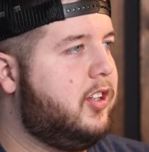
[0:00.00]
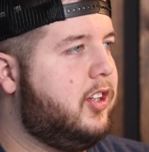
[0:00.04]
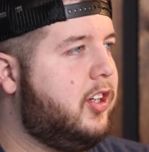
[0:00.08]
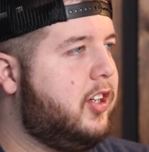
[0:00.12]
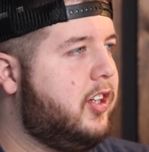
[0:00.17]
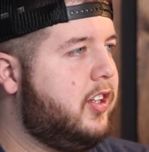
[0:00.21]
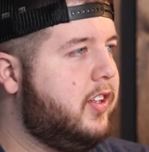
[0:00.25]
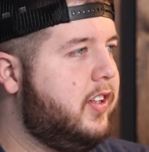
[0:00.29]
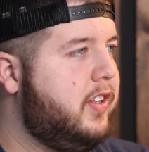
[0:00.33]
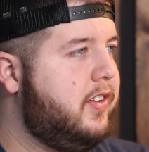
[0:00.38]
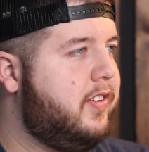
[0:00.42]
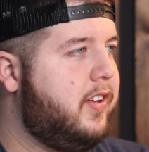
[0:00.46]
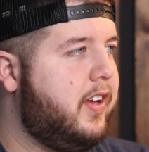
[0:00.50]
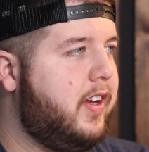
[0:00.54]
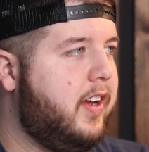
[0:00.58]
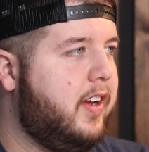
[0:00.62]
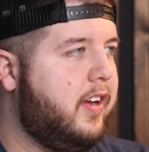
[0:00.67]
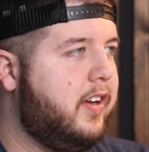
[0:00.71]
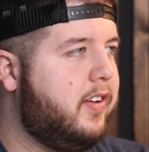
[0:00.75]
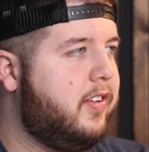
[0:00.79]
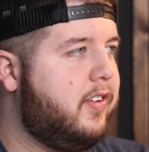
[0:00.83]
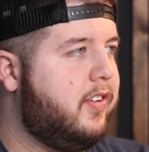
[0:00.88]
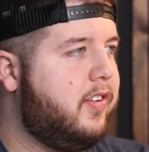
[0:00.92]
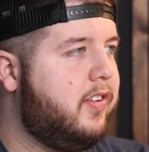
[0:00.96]
All it
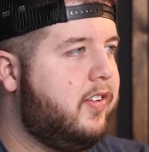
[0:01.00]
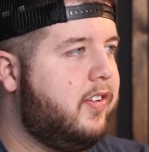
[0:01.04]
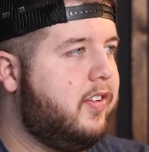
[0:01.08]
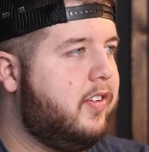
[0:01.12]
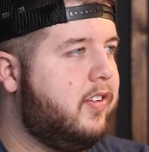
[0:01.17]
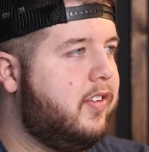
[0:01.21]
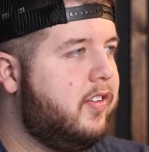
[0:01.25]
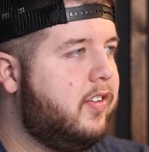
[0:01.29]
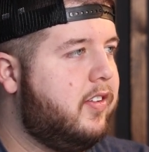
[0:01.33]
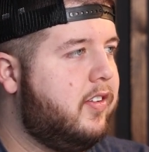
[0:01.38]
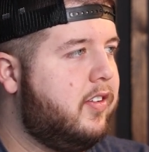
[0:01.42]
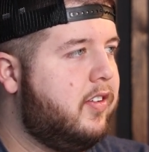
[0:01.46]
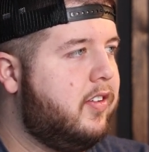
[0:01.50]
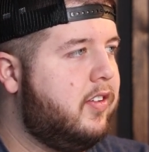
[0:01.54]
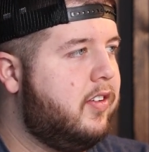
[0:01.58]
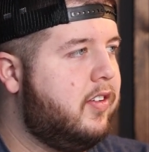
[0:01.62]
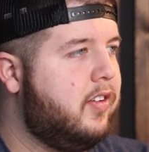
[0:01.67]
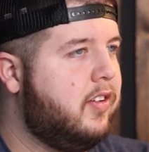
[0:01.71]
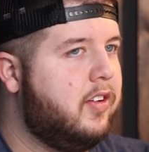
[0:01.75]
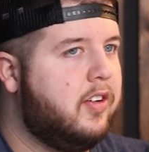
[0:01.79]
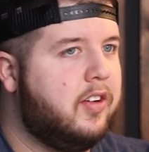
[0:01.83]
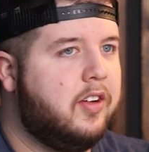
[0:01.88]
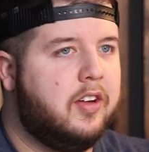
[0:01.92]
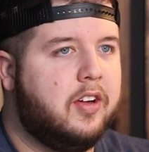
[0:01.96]
takes.
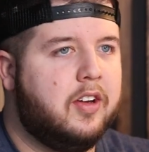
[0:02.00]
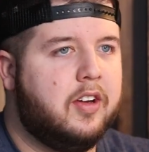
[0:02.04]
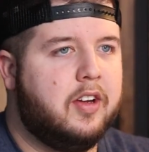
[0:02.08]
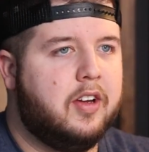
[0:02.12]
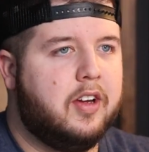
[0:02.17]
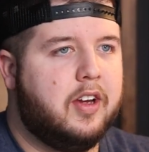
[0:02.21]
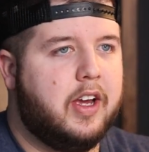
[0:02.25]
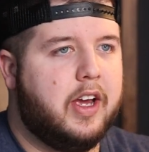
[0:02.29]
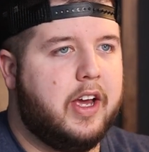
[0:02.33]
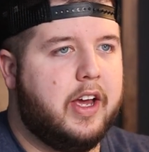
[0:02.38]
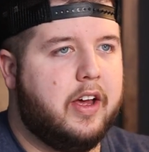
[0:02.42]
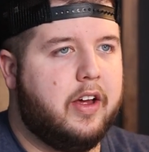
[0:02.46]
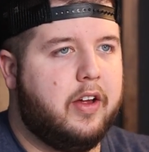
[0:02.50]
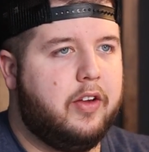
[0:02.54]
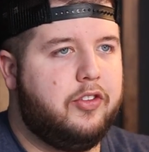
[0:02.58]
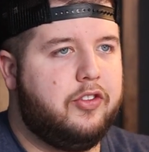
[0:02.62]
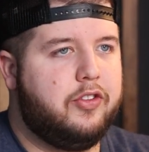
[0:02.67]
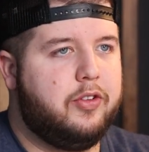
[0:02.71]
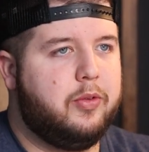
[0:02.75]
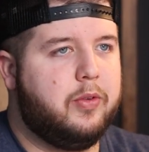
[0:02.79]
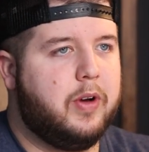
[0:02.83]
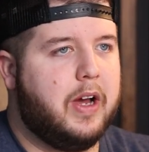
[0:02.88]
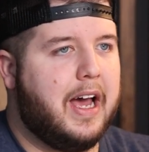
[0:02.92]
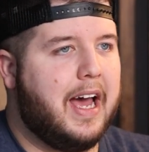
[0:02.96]
How
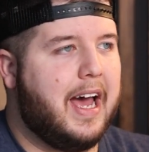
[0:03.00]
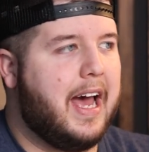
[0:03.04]
do